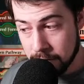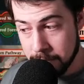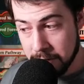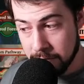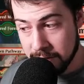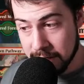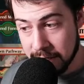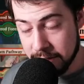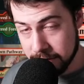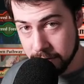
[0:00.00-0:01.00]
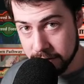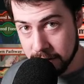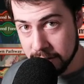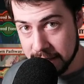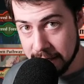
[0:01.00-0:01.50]
Commune with Dinosaurs
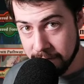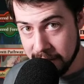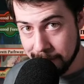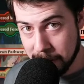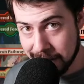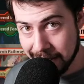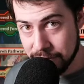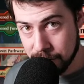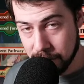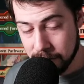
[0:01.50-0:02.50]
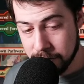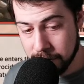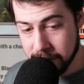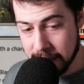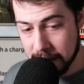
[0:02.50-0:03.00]
does have the potential to
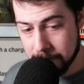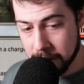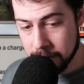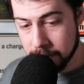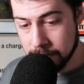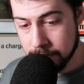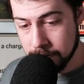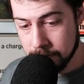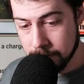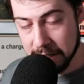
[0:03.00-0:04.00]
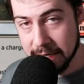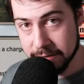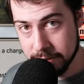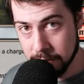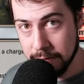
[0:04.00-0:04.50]
grab
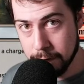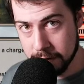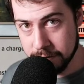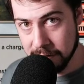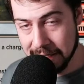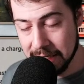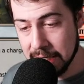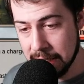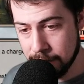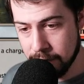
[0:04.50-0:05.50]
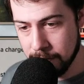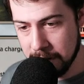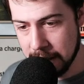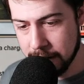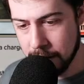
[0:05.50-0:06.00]
Blast Zone if it's really key for
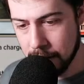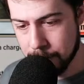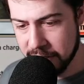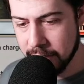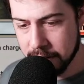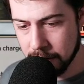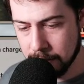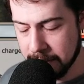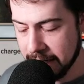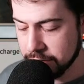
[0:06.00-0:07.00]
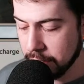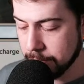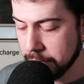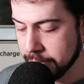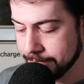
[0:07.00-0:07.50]
me in a particular
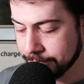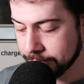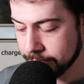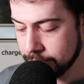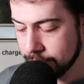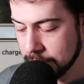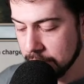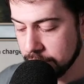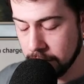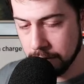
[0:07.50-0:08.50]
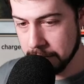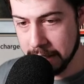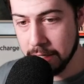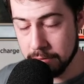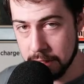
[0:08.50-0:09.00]
matchup. So
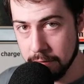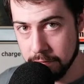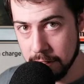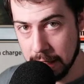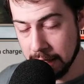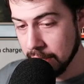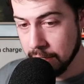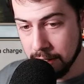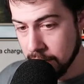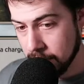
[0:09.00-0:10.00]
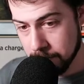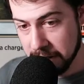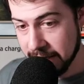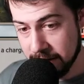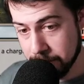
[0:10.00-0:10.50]
yeah, definitely
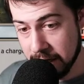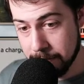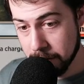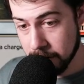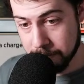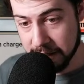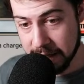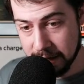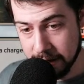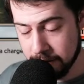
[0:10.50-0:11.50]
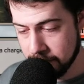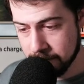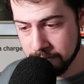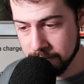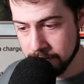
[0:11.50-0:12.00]
play it in paper, play it
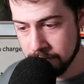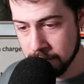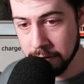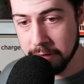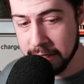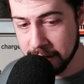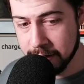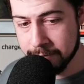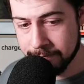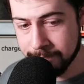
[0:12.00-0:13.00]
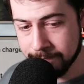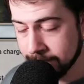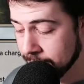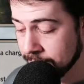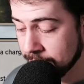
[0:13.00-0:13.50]
in arena.
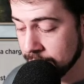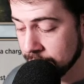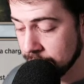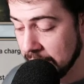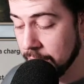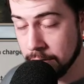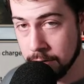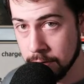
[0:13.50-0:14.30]
Yeah.